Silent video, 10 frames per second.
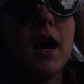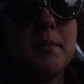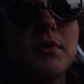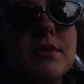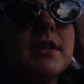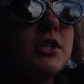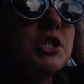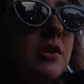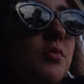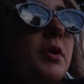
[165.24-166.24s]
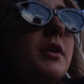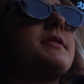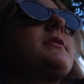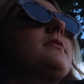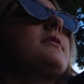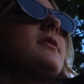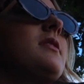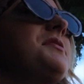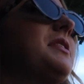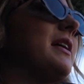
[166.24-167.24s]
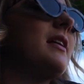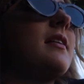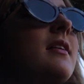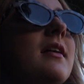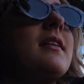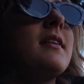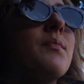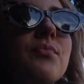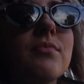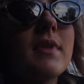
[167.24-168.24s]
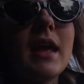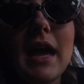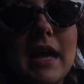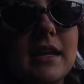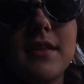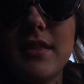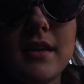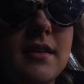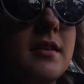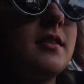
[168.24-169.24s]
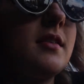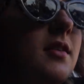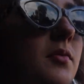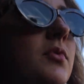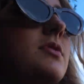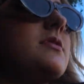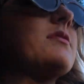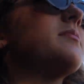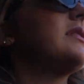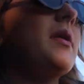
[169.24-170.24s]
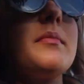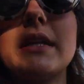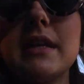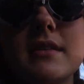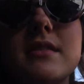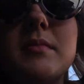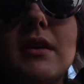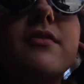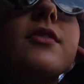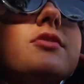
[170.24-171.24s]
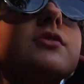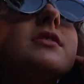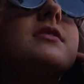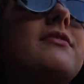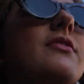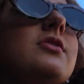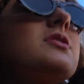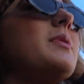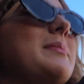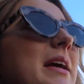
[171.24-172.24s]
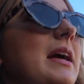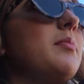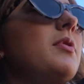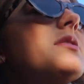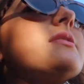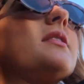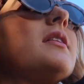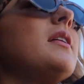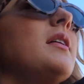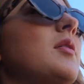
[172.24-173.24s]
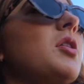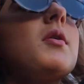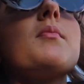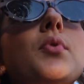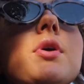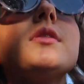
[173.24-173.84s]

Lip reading: I'm a really chill person, like anything amuses me. But I'm gonna get some earphones because I forgot to bring my AirPods.